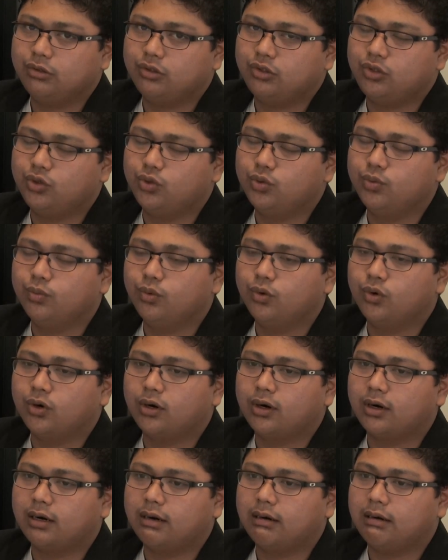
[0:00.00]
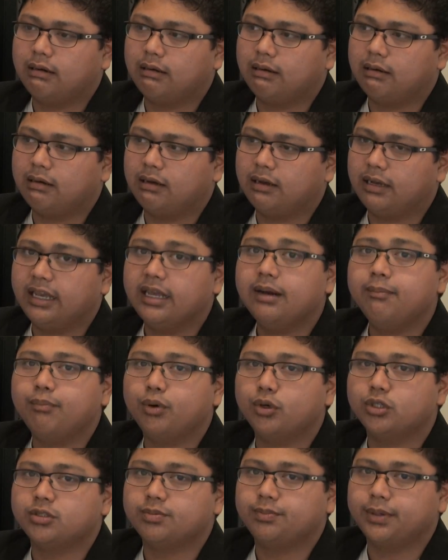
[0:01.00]
2 more
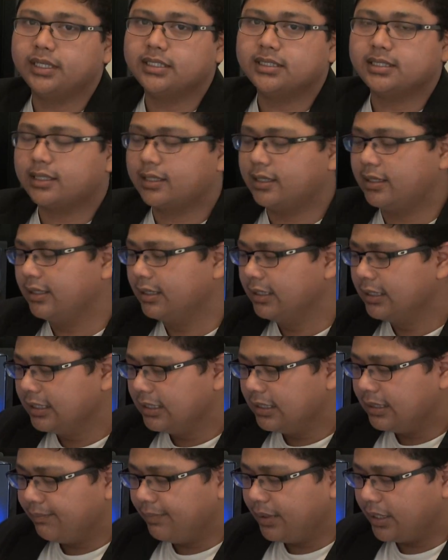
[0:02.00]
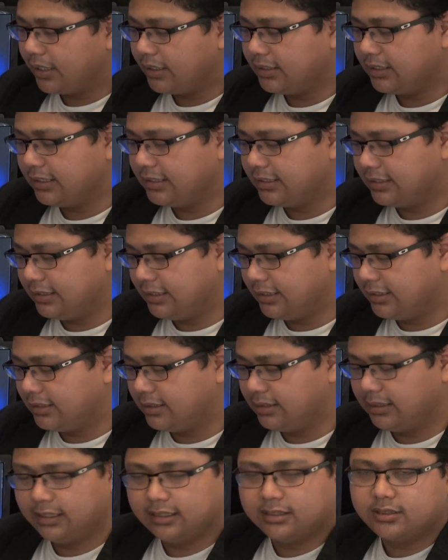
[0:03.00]
inputs basically, because it's
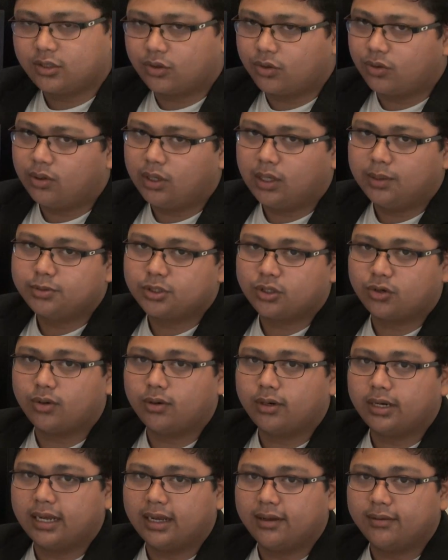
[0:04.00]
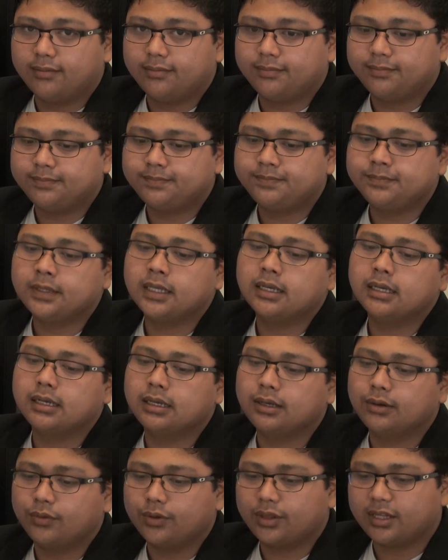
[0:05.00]
just the scroll up, scroll down.
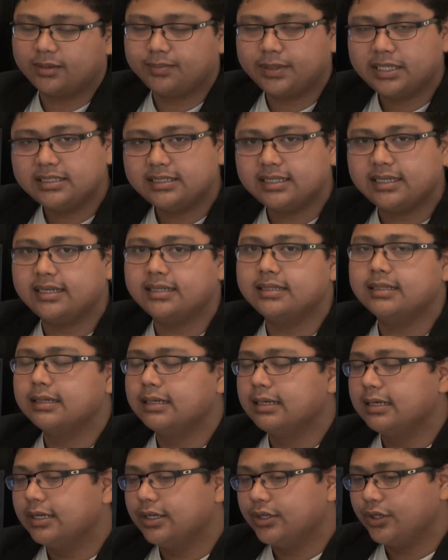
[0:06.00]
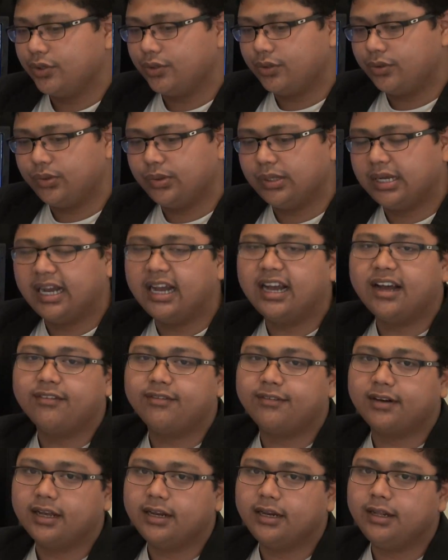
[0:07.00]
With that being said, you do
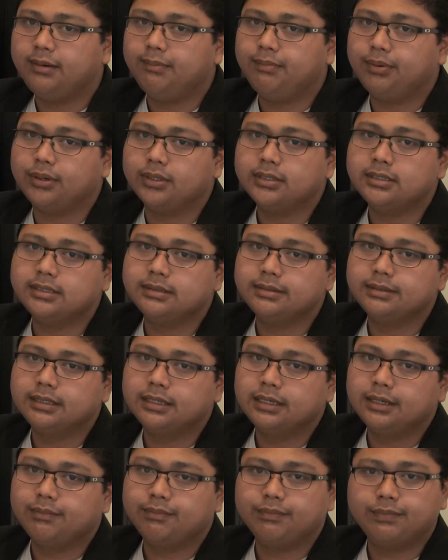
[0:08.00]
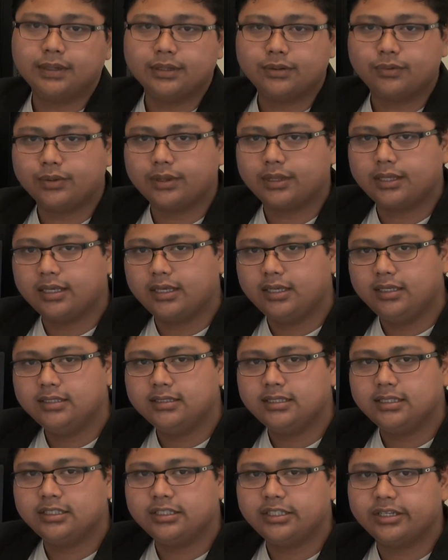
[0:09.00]
have 9 inputs, but with the
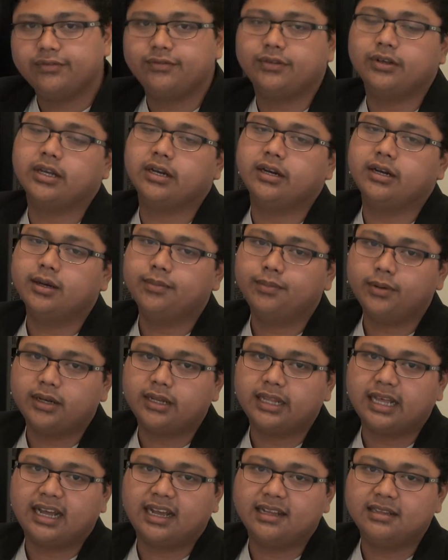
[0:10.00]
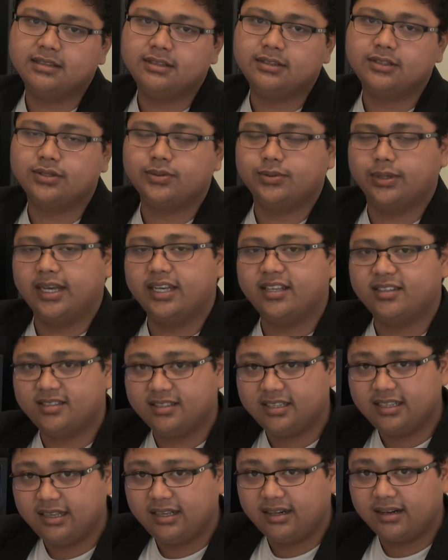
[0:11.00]
easy shift you can double that to
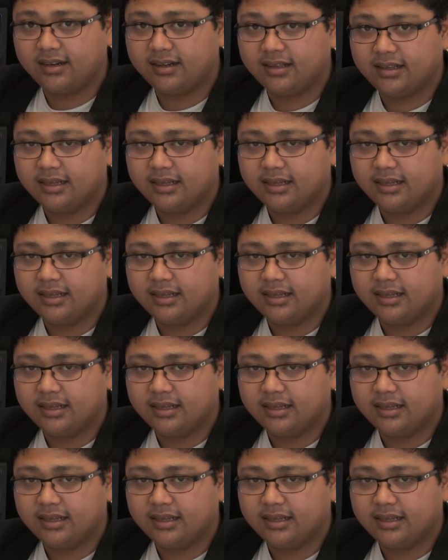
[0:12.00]
18.